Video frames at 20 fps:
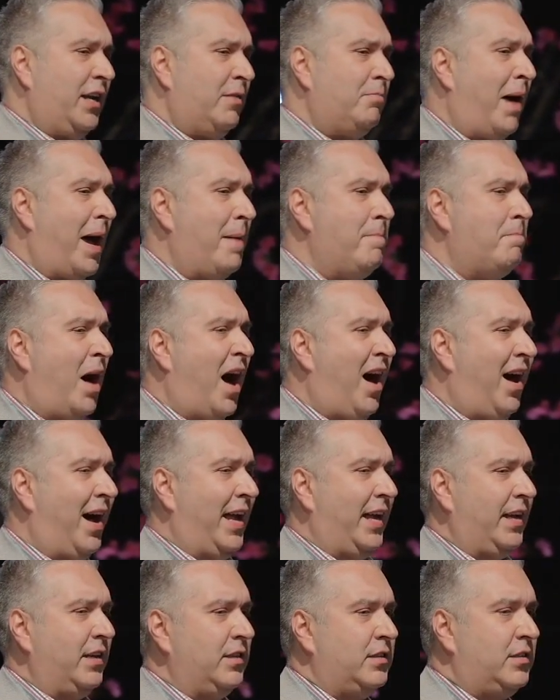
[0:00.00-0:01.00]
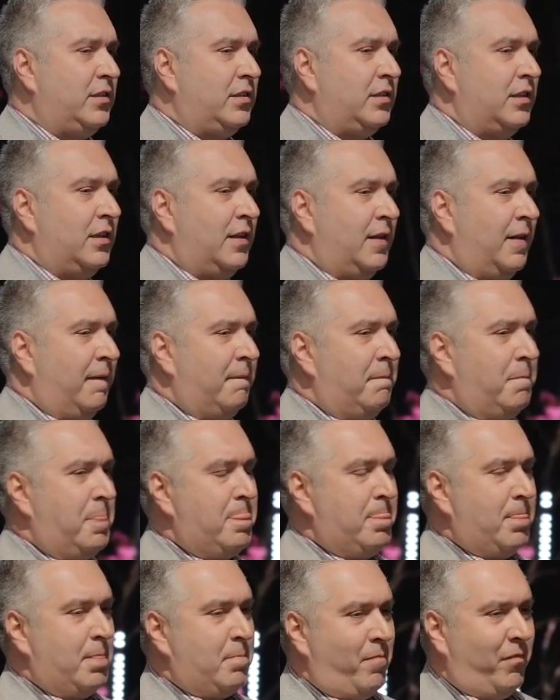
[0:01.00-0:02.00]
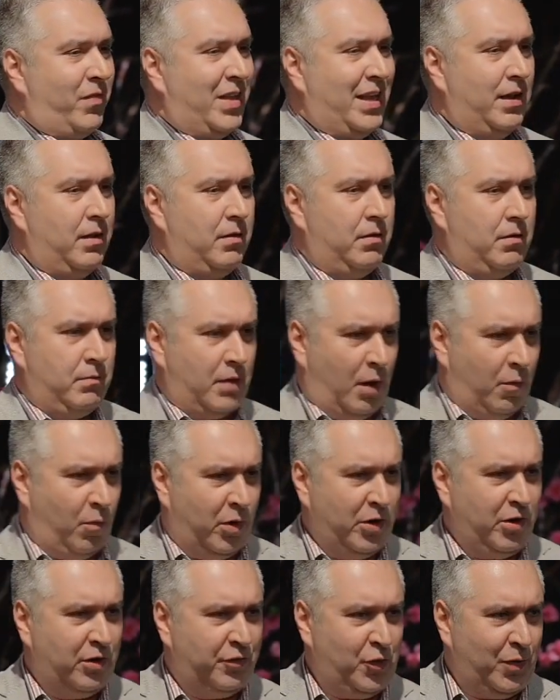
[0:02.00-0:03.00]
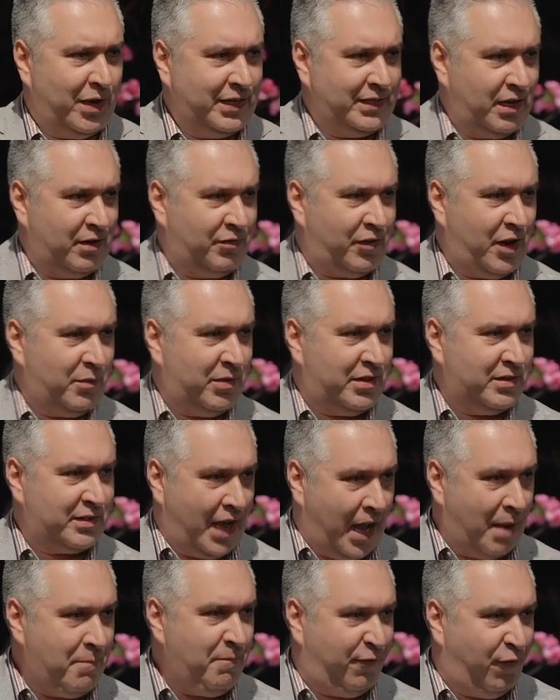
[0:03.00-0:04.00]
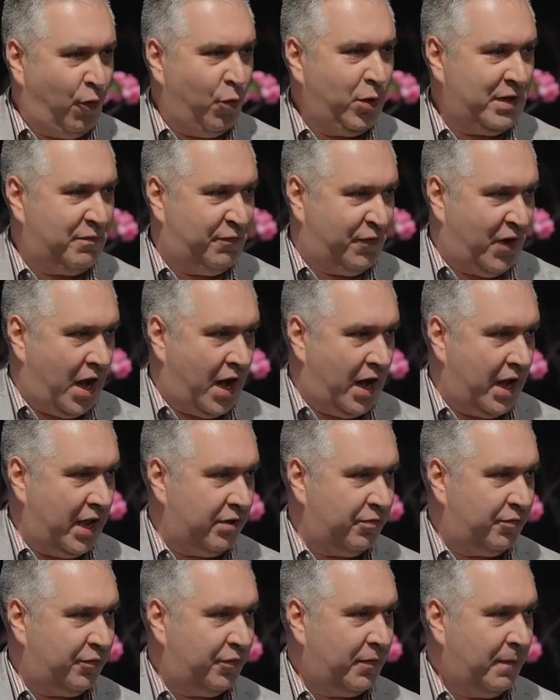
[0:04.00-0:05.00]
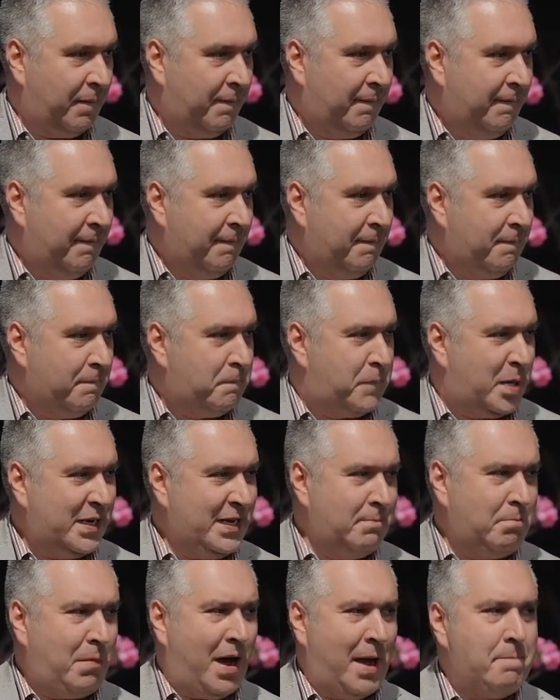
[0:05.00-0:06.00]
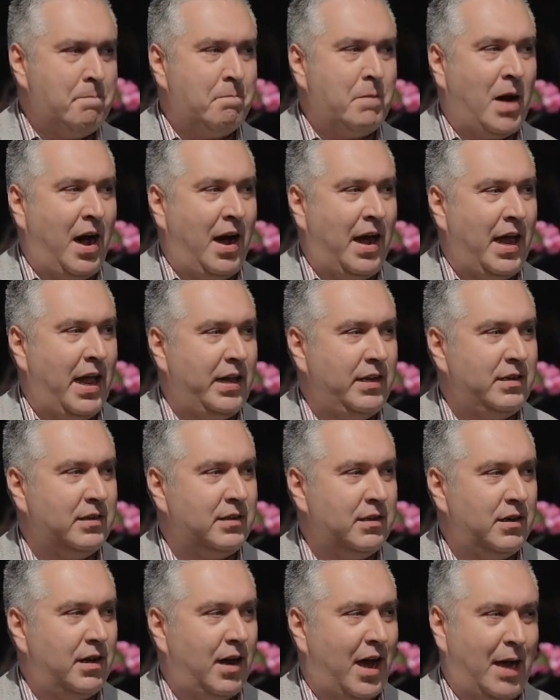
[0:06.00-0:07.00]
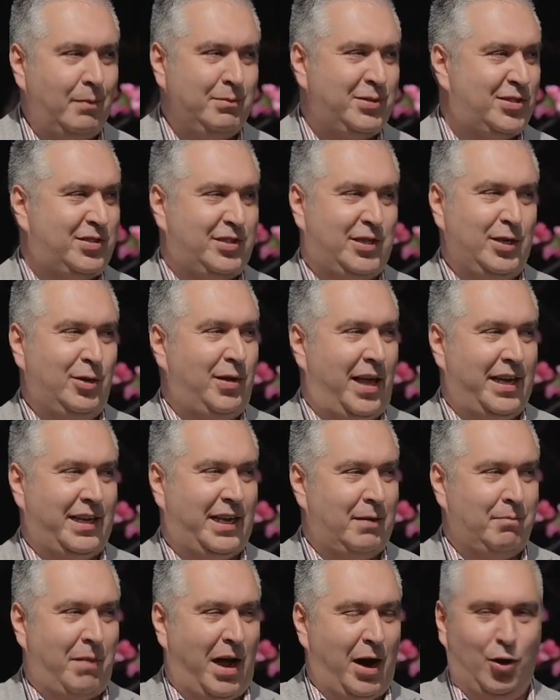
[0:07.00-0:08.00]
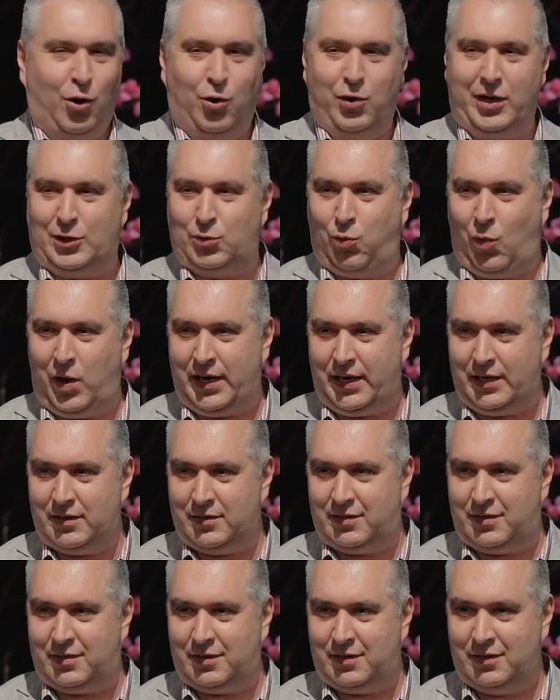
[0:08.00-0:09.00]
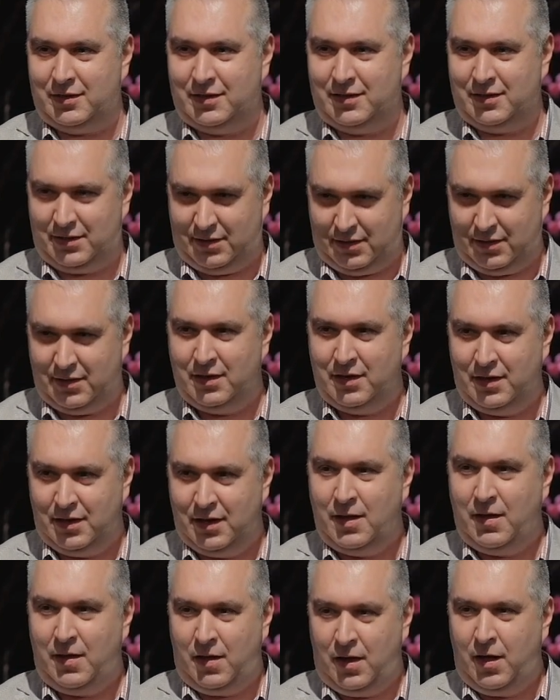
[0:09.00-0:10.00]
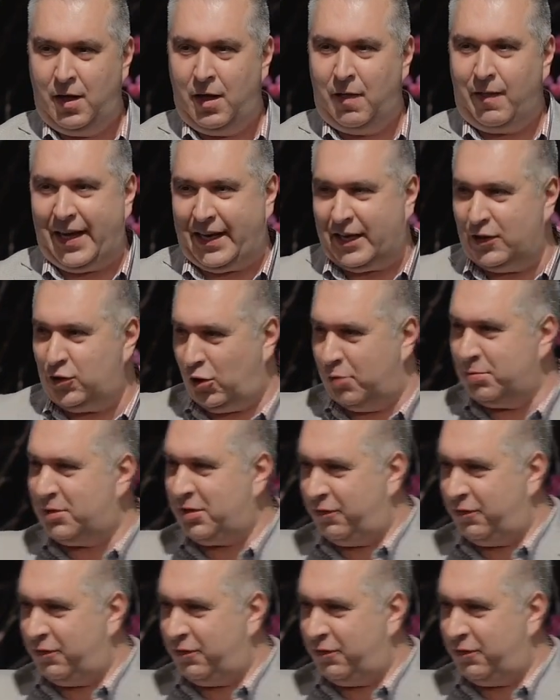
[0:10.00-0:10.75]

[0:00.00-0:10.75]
in my mind, I wonder if you identify with this. I'm 45, but in my mind, I'm still like in my early 20s. Like in terms